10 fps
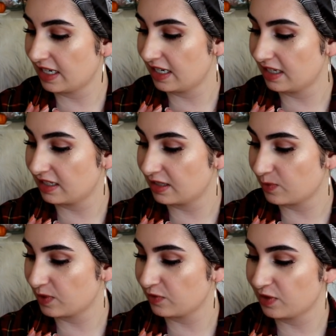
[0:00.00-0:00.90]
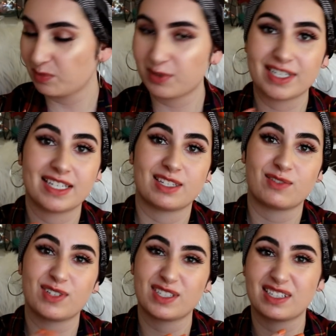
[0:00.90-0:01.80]
and it's one of the prettiest
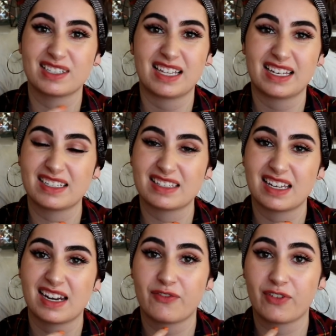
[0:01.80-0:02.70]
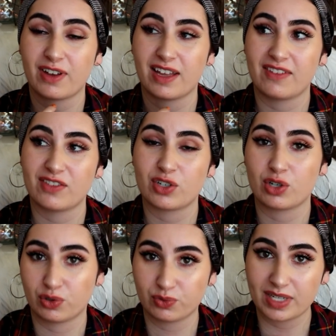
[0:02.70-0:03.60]
advent calendars that I've ever
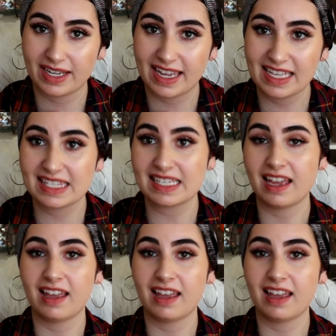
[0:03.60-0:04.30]
owned, I guess.